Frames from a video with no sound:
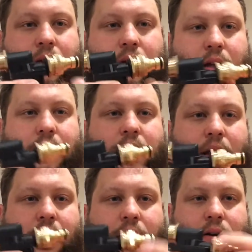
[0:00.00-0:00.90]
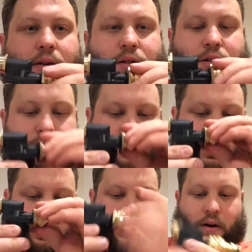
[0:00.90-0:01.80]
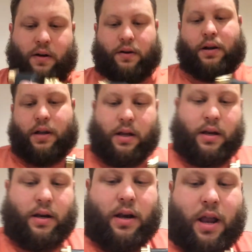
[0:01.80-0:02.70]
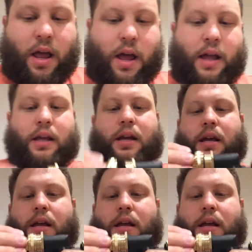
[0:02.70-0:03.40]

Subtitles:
can go straight on like